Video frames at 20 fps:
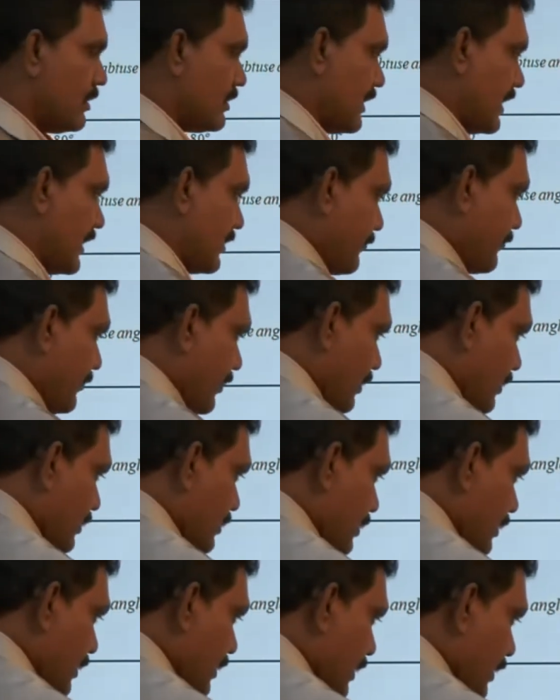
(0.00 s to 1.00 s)

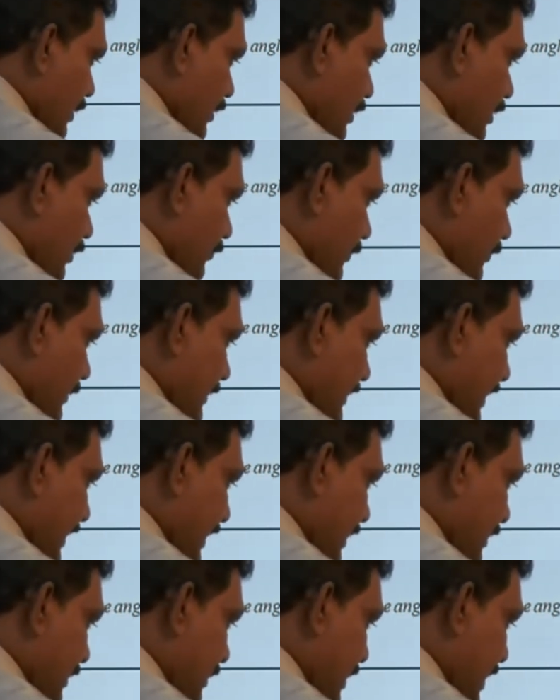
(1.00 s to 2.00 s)
Therefore, if we
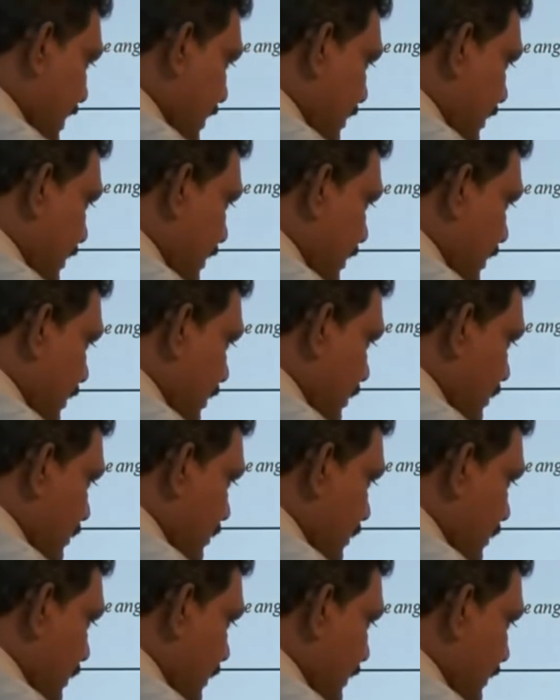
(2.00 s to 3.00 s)
take it like here,
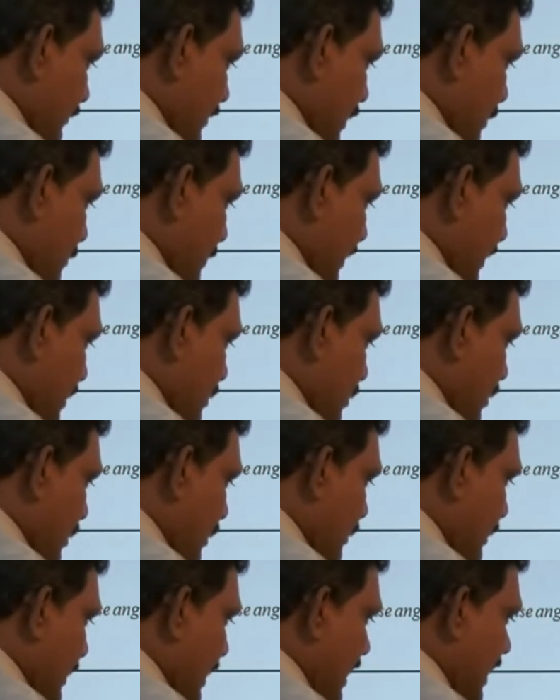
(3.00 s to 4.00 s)
it will be
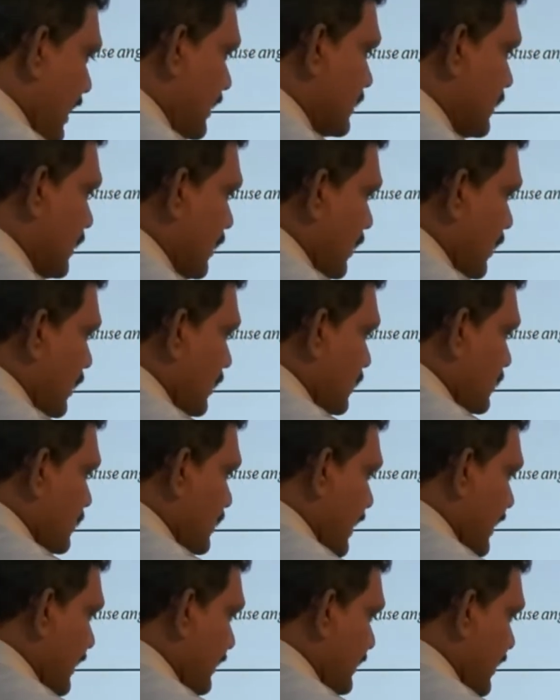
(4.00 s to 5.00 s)
called as
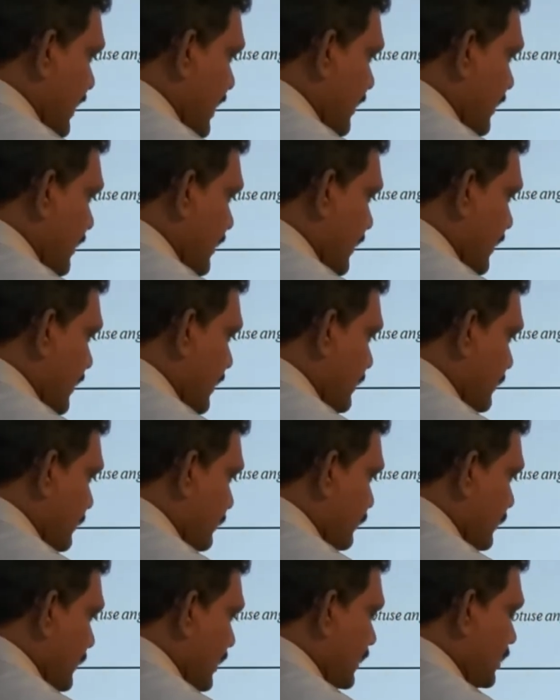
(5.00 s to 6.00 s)
straight angle.
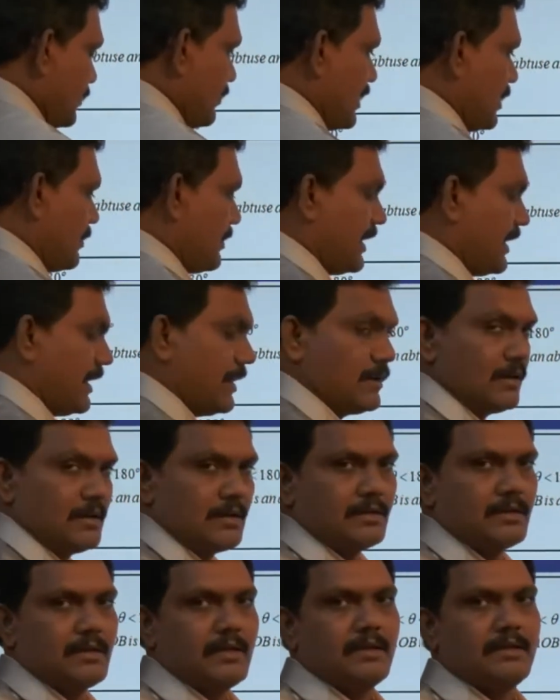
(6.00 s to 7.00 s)
It
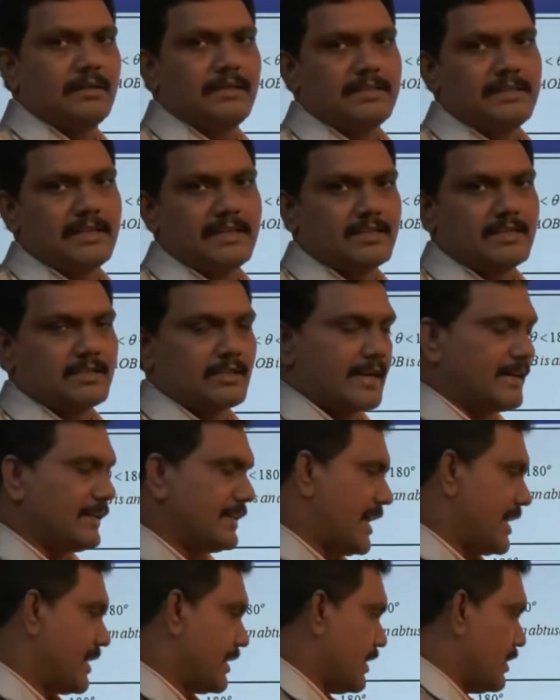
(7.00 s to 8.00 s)
is a straight
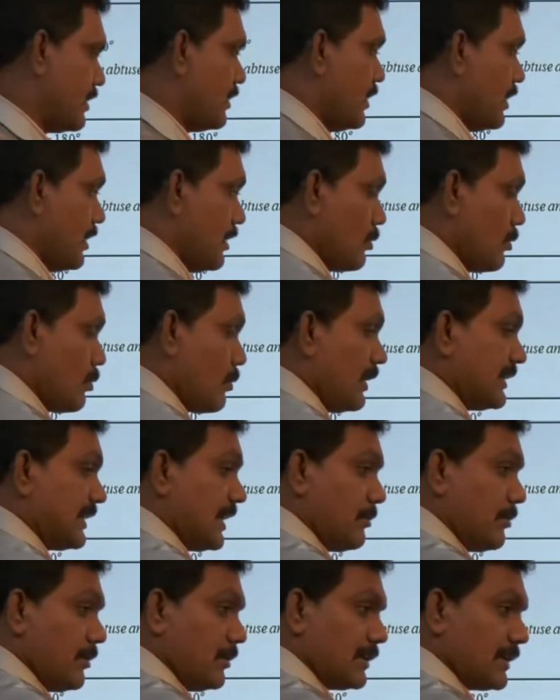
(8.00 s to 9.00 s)
angle. What
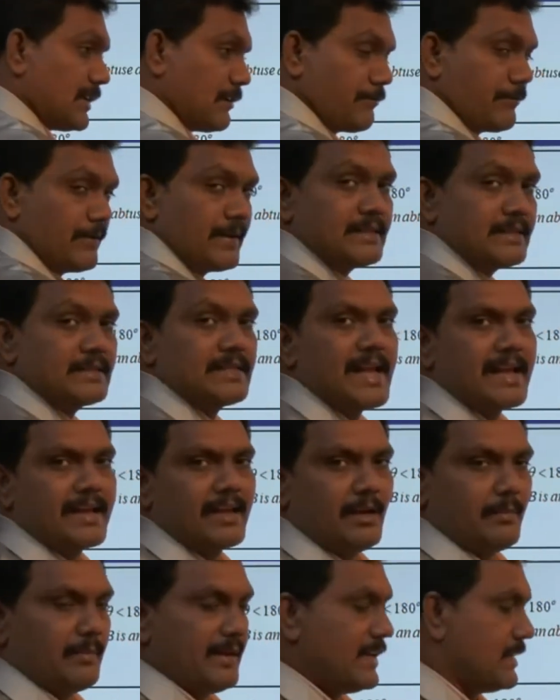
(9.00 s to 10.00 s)
about reflex
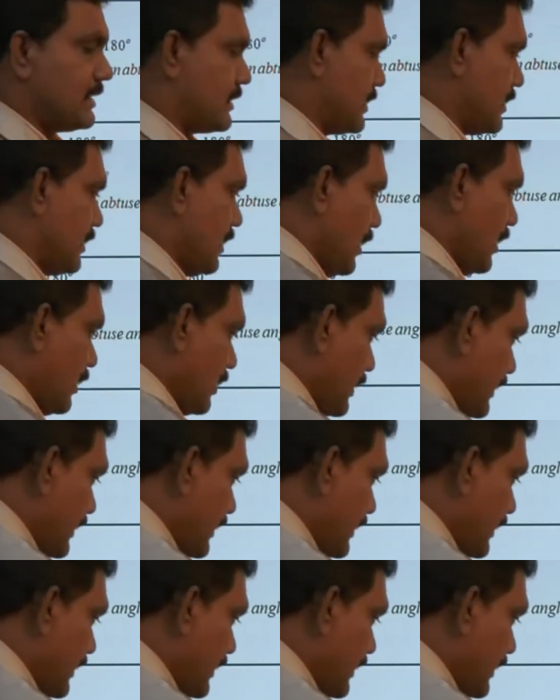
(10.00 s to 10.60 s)
angle means?